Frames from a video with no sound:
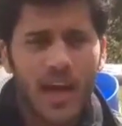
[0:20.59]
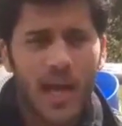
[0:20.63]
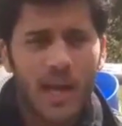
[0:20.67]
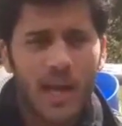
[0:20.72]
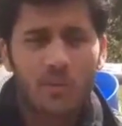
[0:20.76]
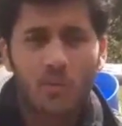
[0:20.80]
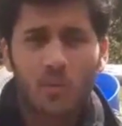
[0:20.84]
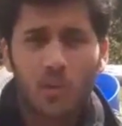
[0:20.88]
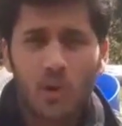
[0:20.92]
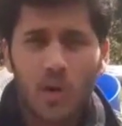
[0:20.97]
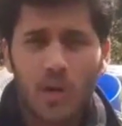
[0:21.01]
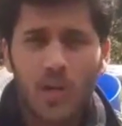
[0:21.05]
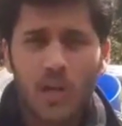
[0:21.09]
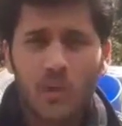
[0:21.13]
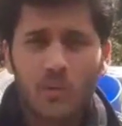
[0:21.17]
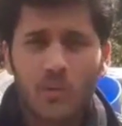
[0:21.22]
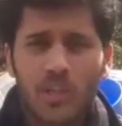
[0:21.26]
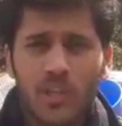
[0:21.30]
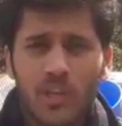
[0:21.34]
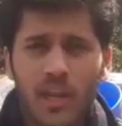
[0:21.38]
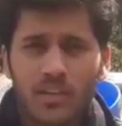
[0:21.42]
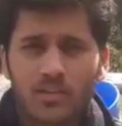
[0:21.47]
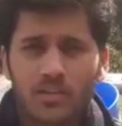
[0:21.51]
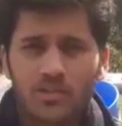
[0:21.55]
and I'm working
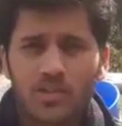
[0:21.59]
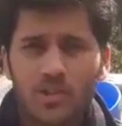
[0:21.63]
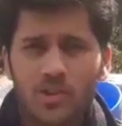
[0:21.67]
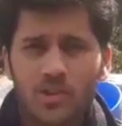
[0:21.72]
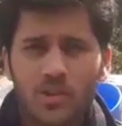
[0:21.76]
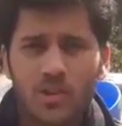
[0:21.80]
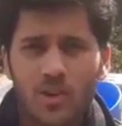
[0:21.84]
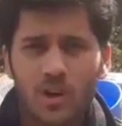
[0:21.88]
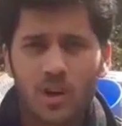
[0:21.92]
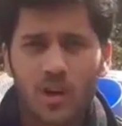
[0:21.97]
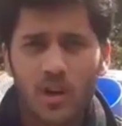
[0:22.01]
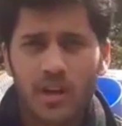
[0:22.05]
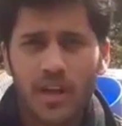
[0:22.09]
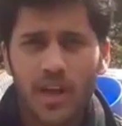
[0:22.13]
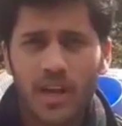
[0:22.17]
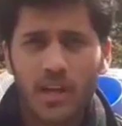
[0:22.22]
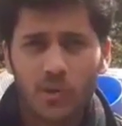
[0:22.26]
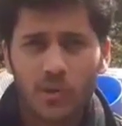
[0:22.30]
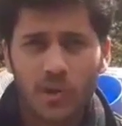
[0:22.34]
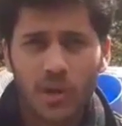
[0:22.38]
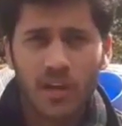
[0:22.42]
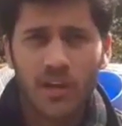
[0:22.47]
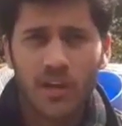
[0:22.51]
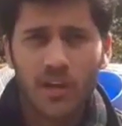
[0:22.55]
with an NGO called
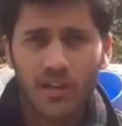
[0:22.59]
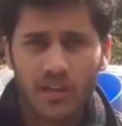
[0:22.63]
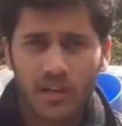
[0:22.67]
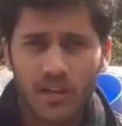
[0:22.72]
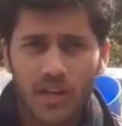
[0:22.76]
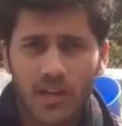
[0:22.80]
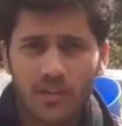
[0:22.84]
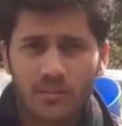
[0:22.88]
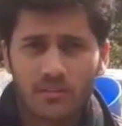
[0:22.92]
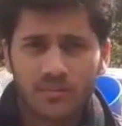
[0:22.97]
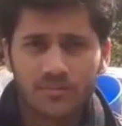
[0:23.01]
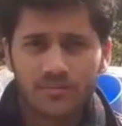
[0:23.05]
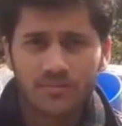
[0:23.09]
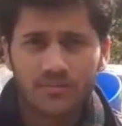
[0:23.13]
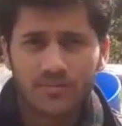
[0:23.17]
EduCARE India.